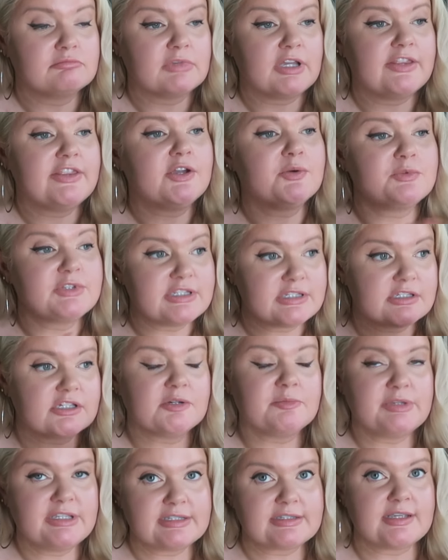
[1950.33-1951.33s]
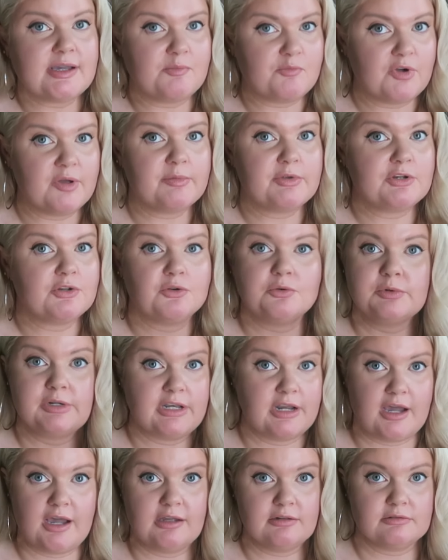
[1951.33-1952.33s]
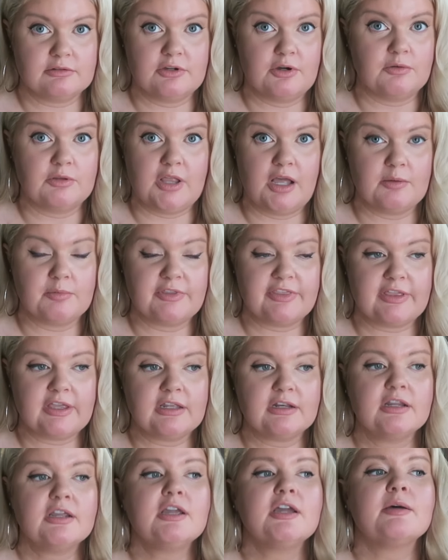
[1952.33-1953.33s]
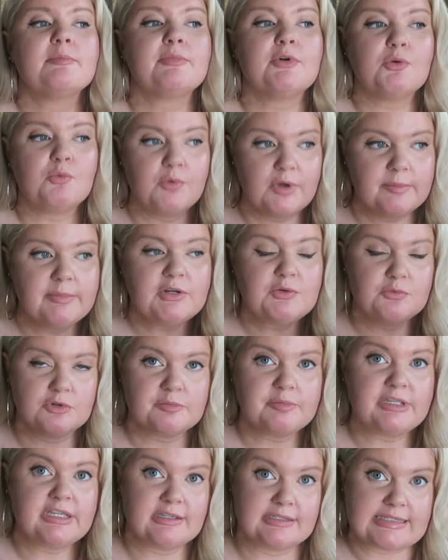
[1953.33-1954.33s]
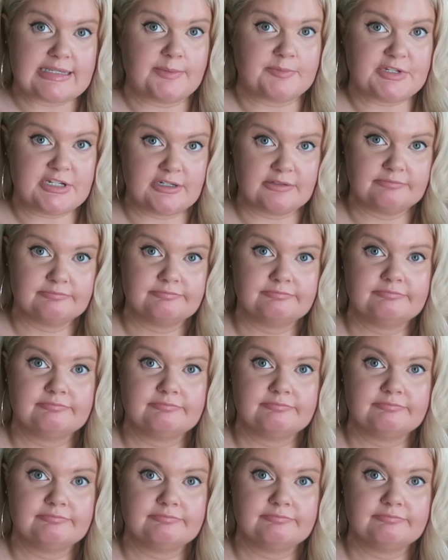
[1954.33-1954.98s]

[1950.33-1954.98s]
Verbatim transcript: and there would still be some women who would not go along with it, but women would be accepting.